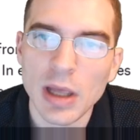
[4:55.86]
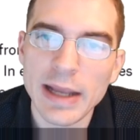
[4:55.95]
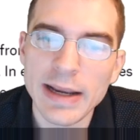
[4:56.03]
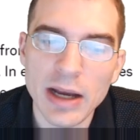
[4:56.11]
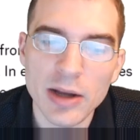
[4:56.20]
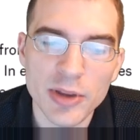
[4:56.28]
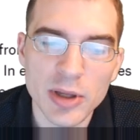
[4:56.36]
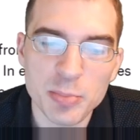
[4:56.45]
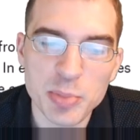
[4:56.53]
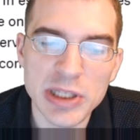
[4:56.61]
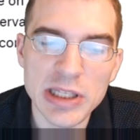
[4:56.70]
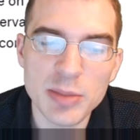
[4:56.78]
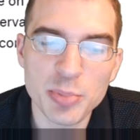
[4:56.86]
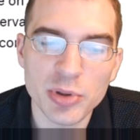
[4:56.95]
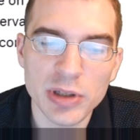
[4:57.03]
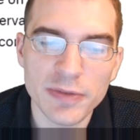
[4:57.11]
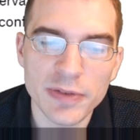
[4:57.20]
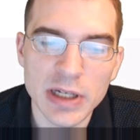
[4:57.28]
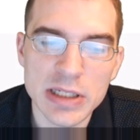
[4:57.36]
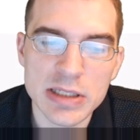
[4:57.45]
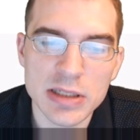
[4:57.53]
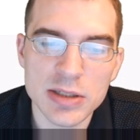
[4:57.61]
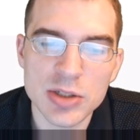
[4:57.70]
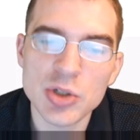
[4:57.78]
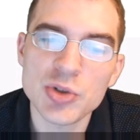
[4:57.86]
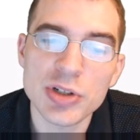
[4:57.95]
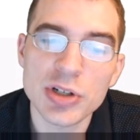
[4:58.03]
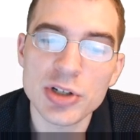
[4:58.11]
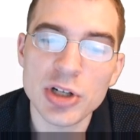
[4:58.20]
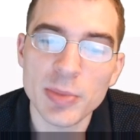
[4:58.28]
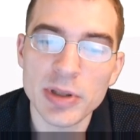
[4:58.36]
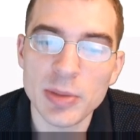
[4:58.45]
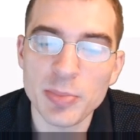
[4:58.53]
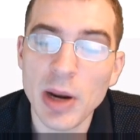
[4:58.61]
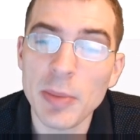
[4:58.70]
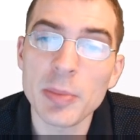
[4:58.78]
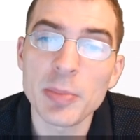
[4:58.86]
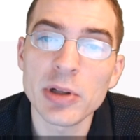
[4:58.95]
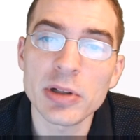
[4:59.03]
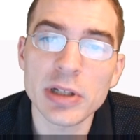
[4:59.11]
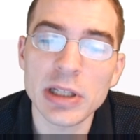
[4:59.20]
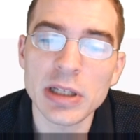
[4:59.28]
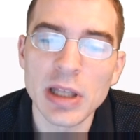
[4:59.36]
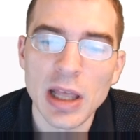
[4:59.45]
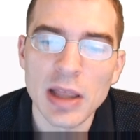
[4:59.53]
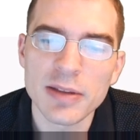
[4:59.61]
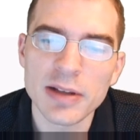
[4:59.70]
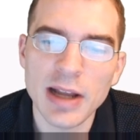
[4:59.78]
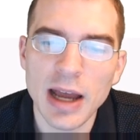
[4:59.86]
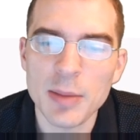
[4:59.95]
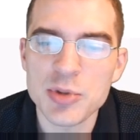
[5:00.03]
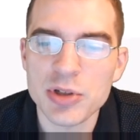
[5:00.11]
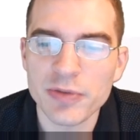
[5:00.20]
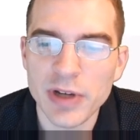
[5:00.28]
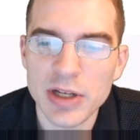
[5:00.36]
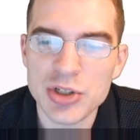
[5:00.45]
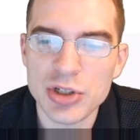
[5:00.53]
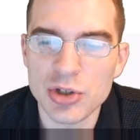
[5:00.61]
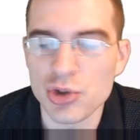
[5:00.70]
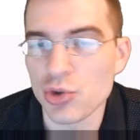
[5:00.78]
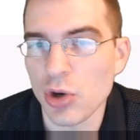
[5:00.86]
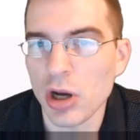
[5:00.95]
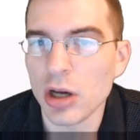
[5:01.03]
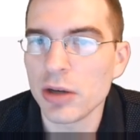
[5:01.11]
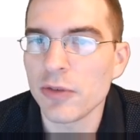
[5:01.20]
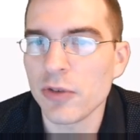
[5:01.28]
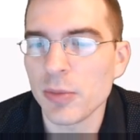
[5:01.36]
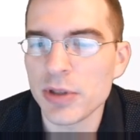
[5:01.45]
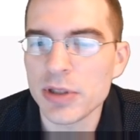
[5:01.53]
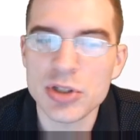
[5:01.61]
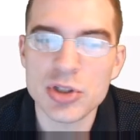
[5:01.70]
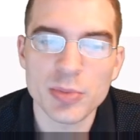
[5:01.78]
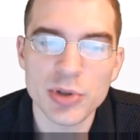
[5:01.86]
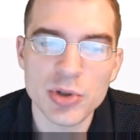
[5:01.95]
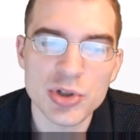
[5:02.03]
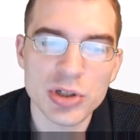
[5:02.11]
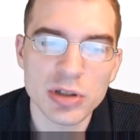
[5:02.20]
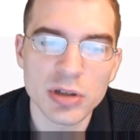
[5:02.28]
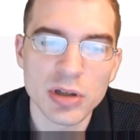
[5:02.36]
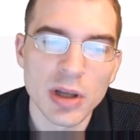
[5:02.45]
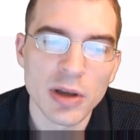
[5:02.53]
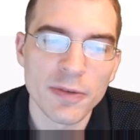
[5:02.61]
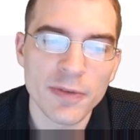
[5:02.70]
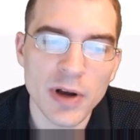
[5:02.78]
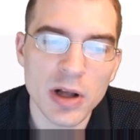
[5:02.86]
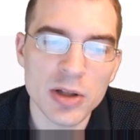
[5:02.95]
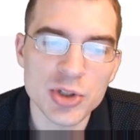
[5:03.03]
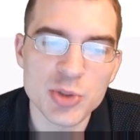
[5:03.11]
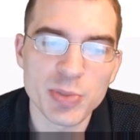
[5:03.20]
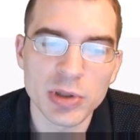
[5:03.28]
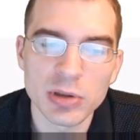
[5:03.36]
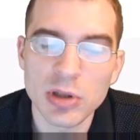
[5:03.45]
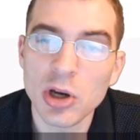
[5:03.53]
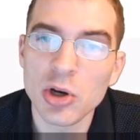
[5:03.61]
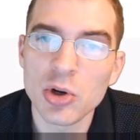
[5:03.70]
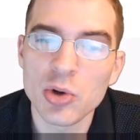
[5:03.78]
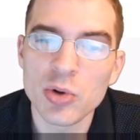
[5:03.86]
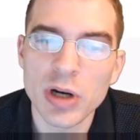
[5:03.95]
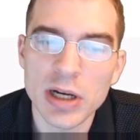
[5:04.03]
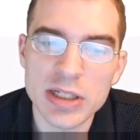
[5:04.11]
And now the P prefix is used to determine the probability that an observation drawn from a distribution falls below a